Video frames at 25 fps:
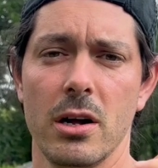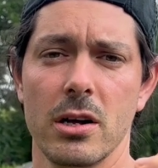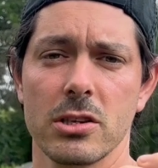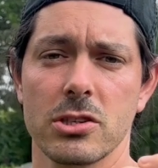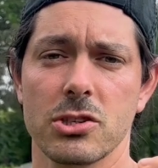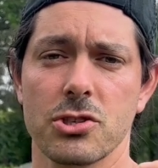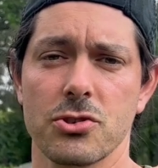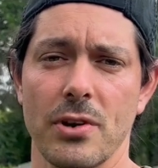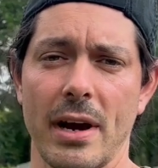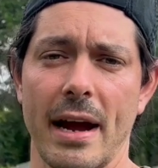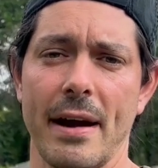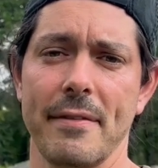
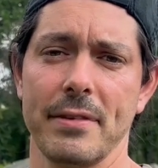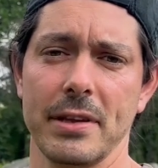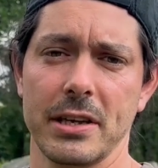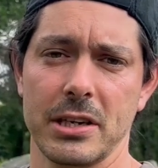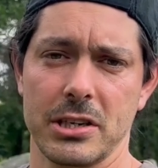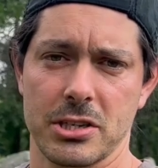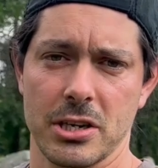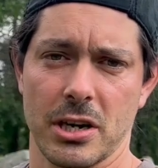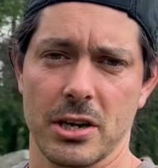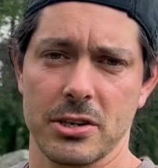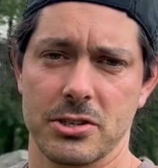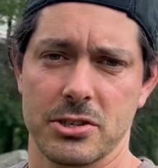traveling
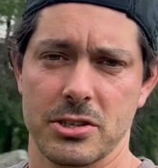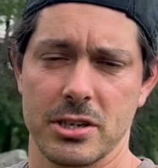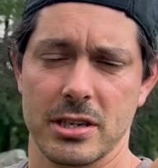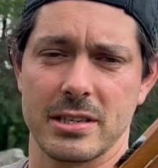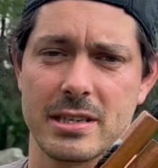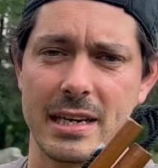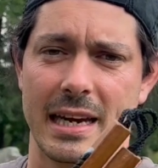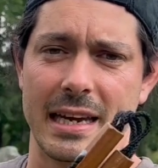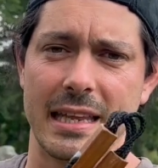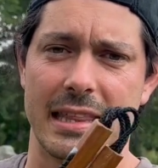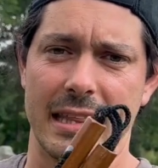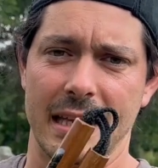chucks just
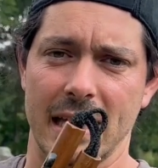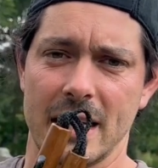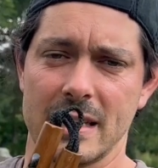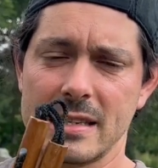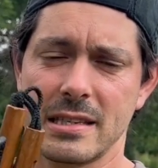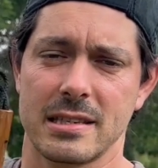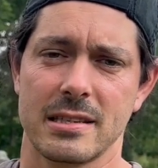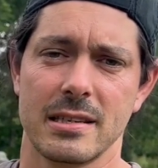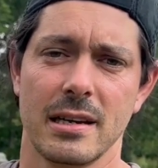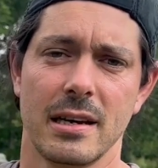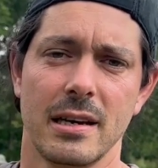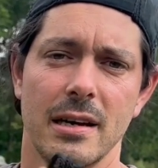like
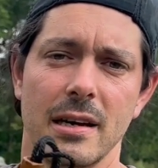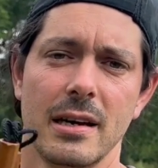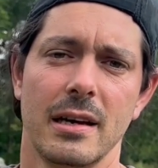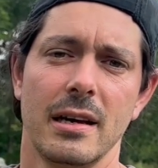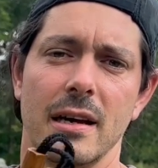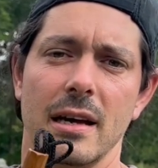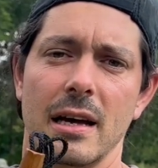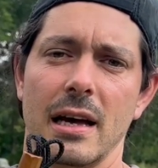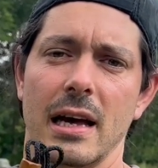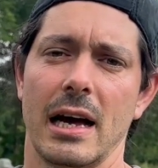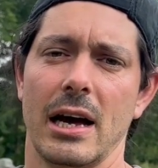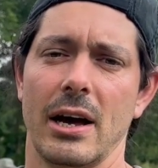this,
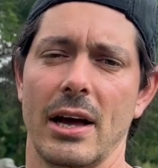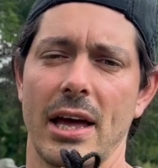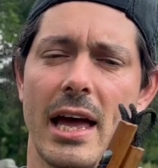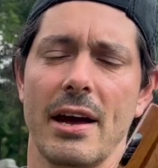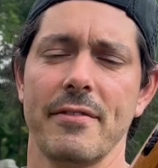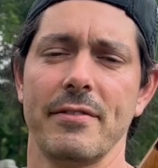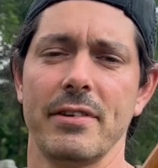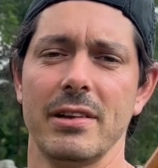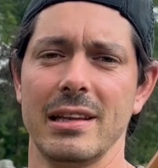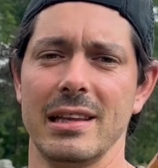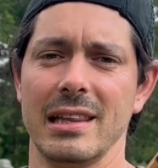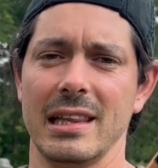I'll have
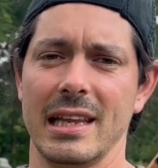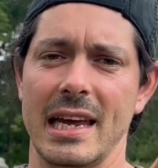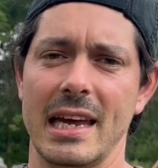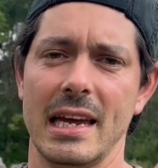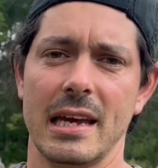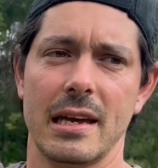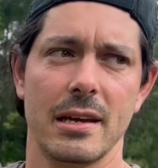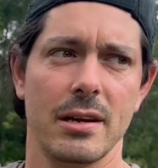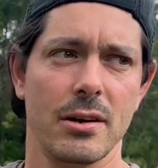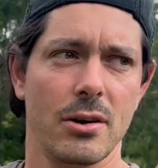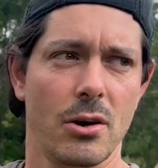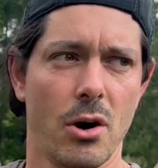a
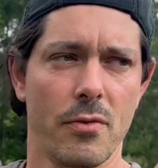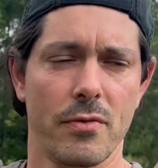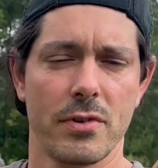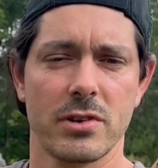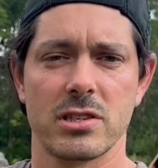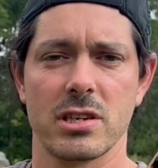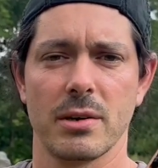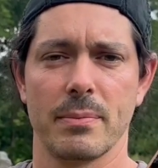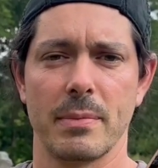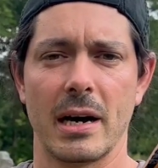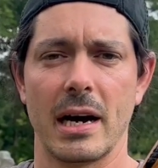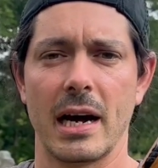link over
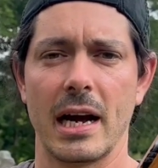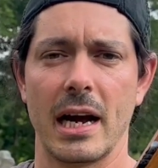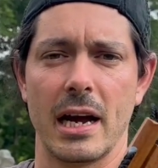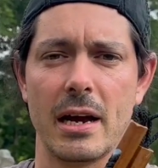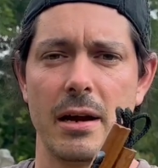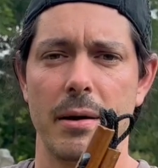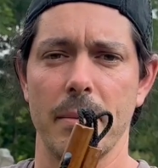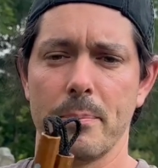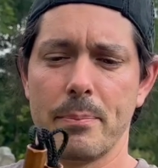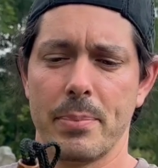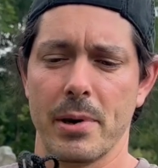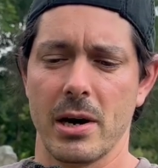to my
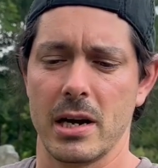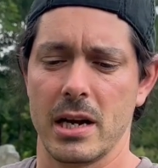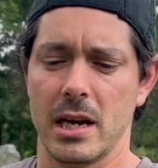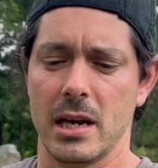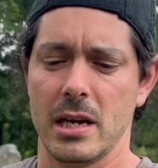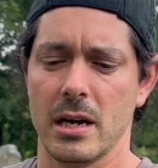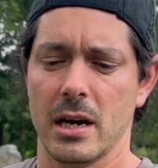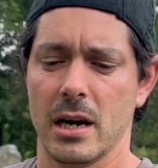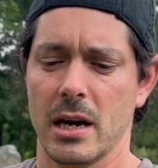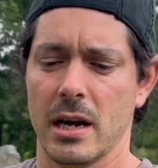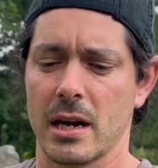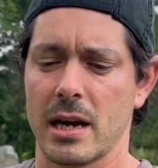buddy
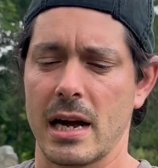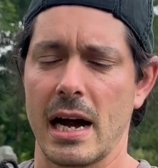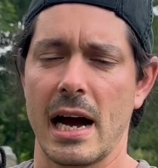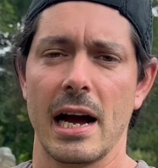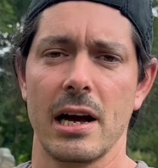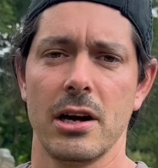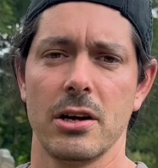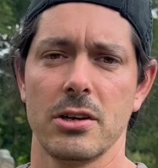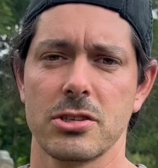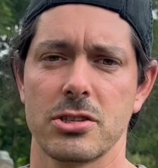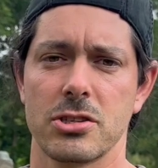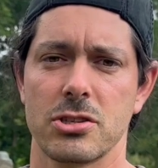
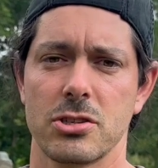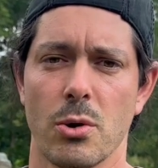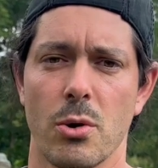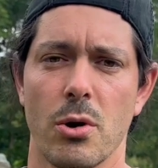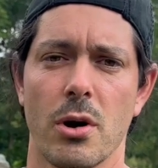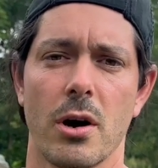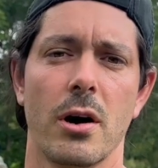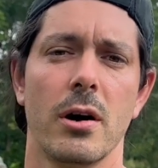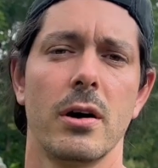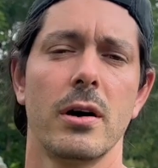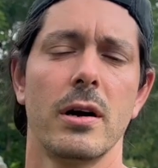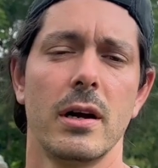Kyle's
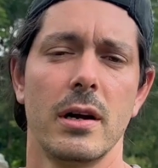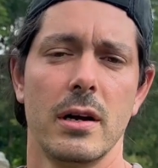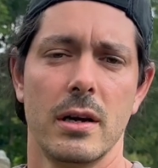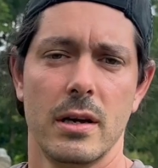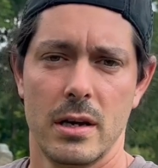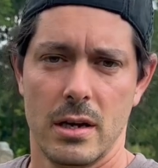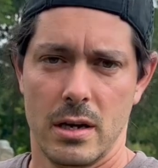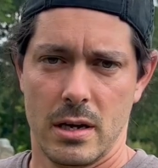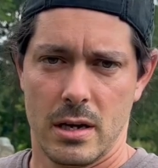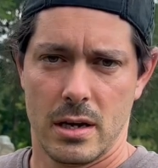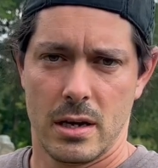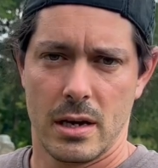store
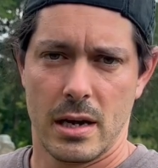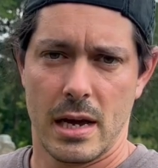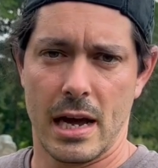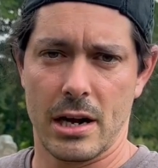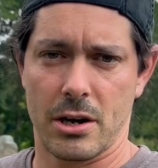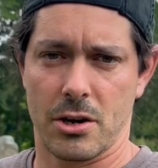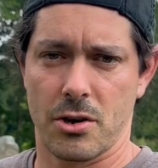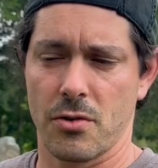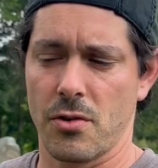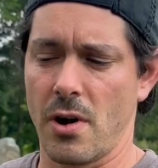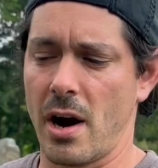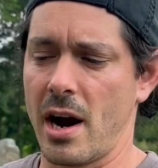at
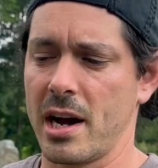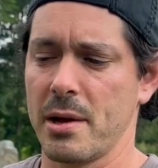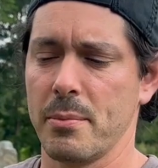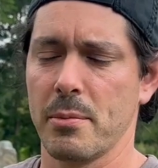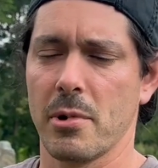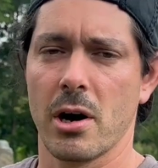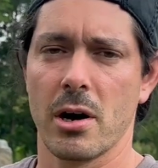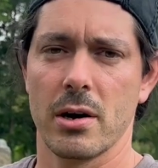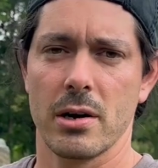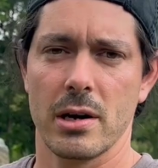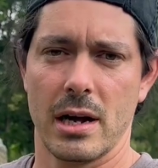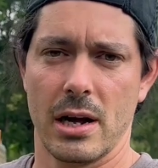Karate
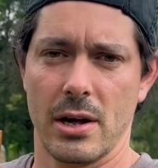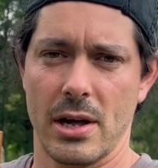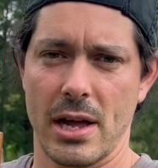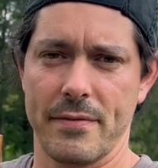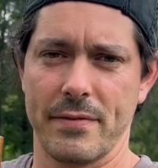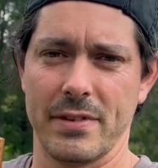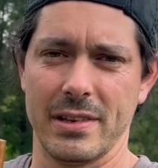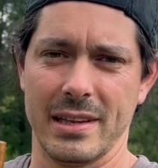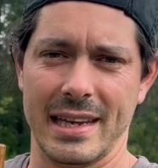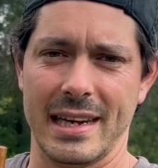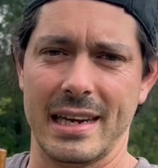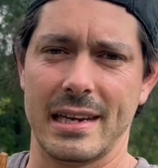Mart. I'll have
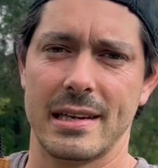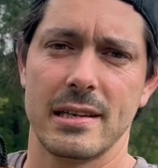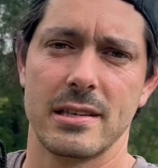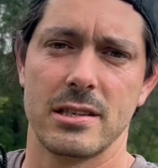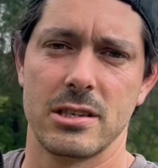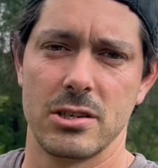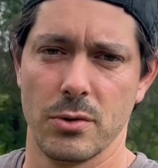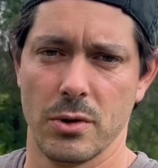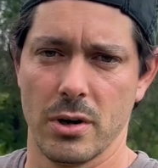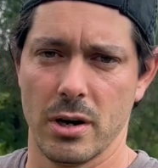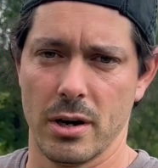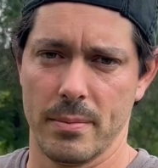a link
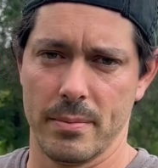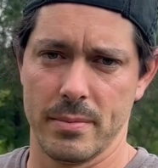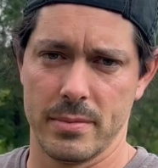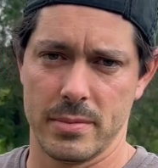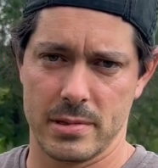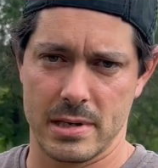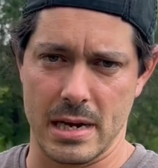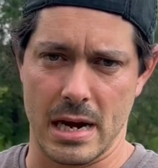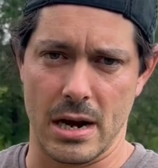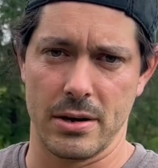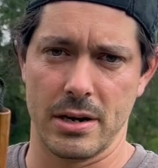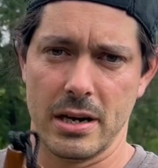to him
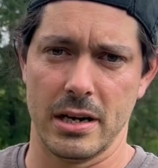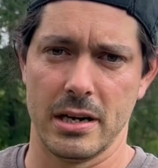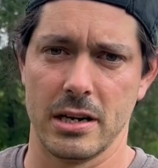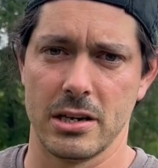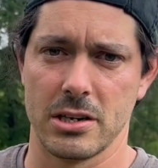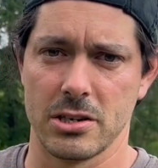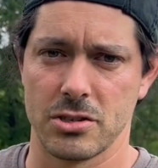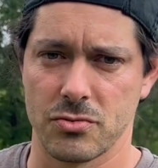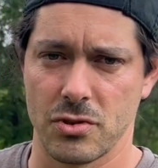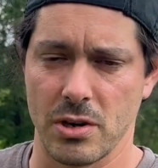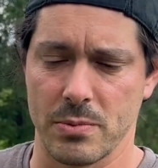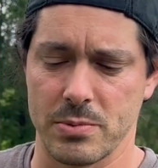down in the
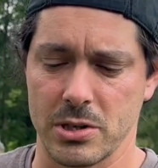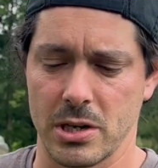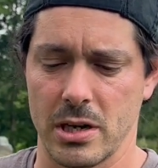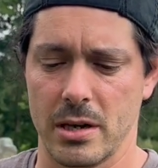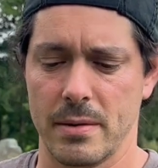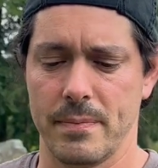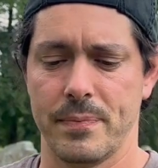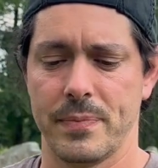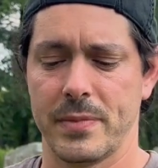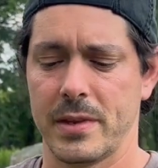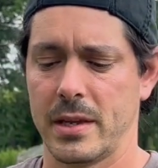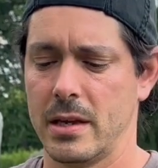description.
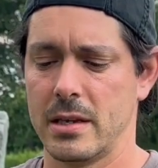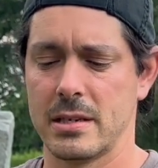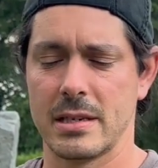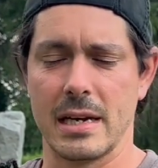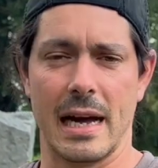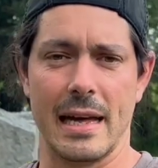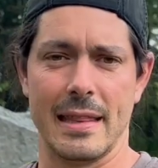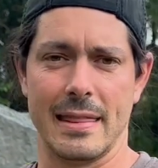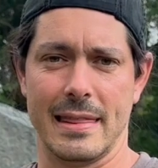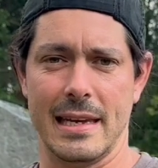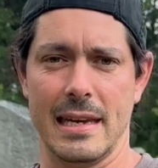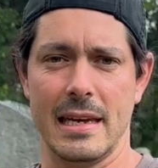He's
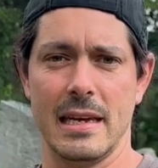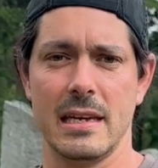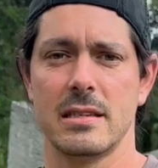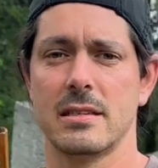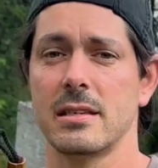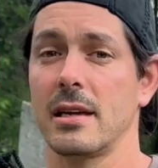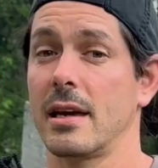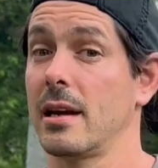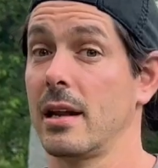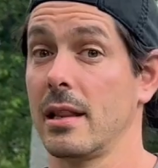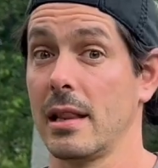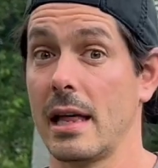got these
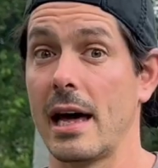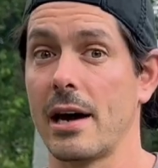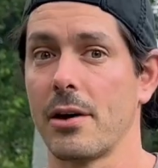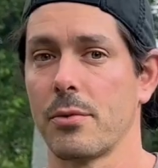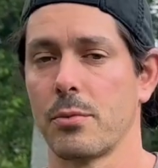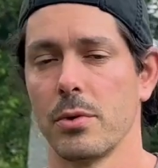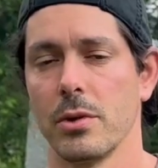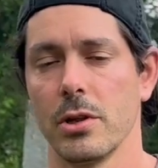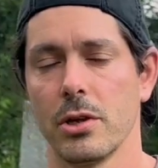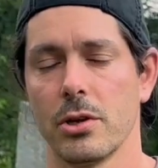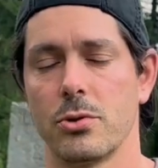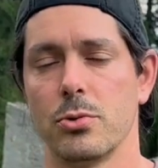and a lot of
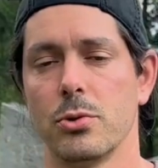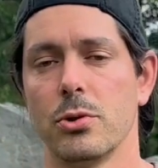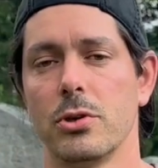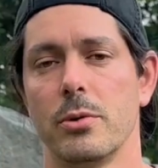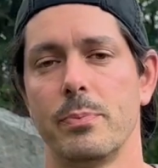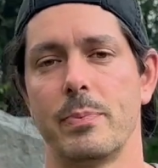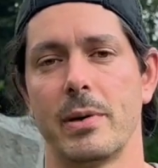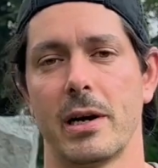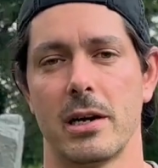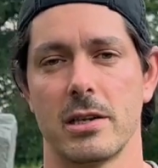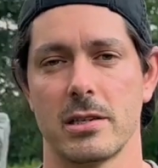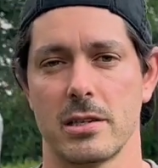really cool
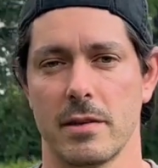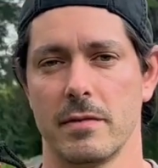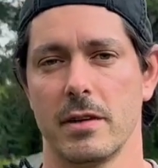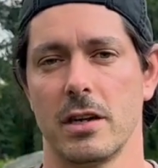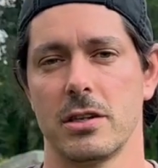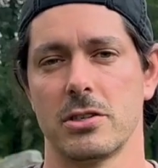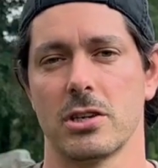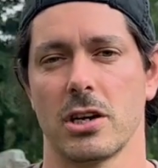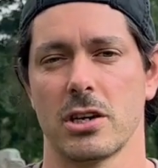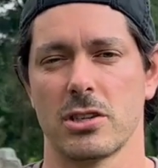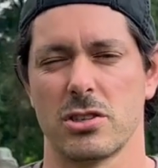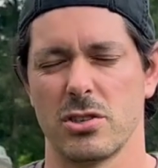pairs of
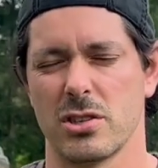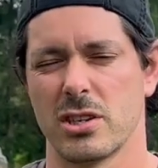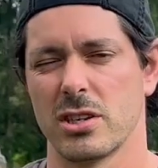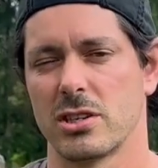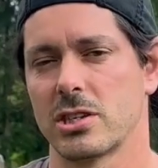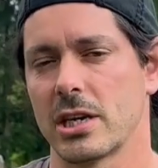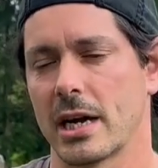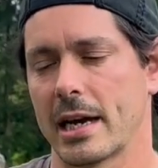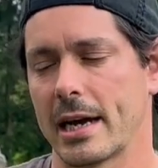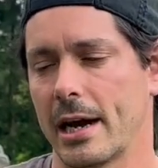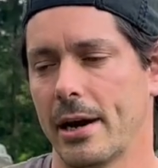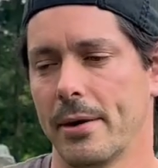nunchucks you can
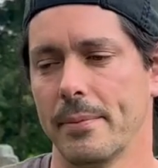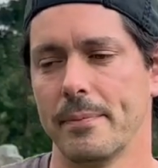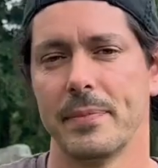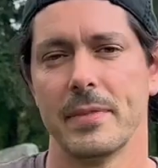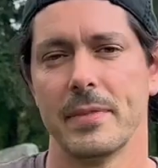check out.